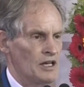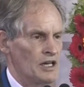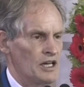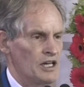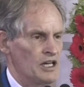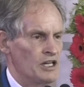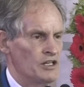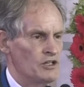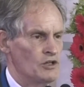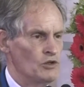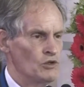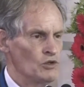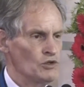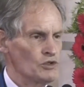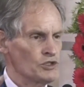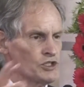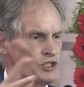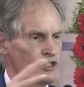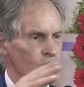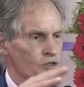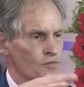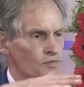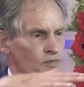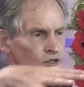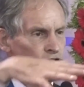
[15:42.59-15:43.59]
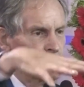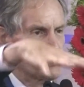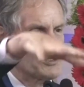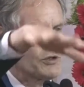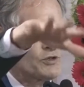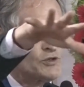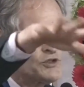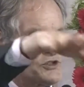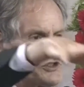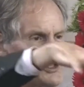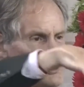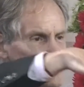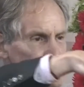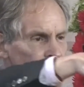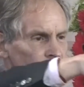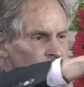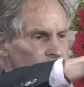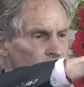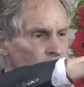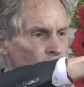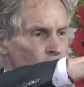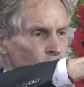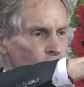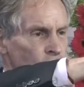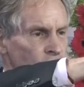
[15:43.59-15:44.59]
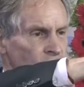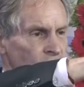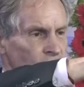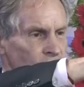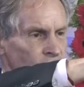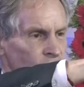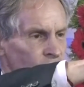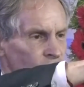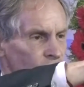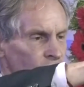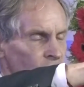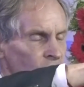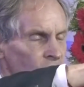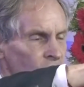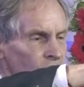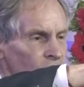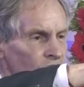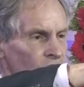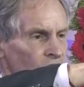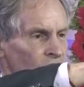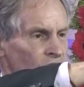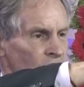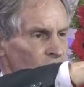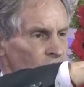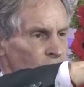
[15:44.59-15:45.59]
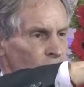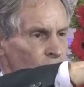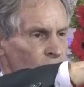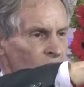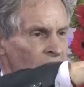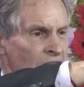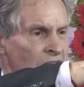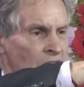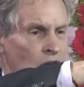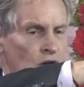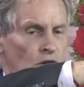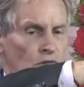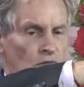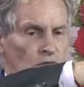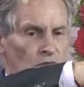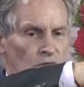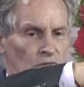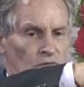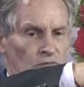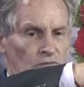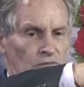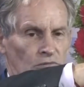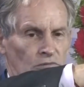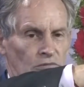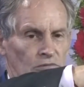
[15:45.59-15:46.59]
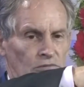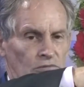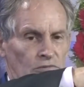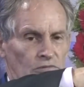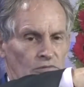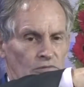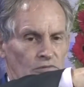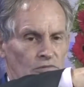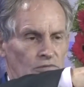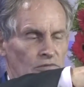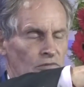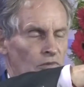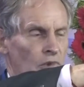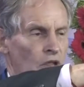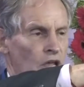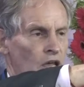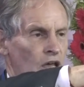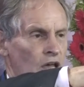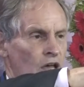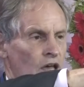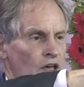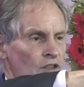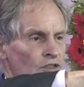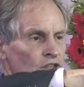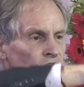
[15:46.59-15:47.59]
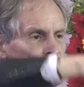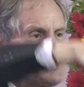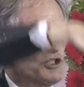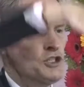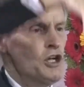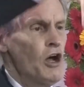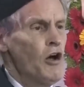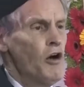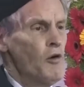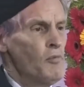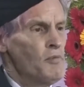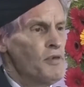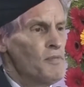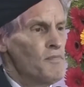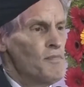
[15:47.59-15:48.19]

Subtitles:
in order to produce the encodings in the Vada Pau, the top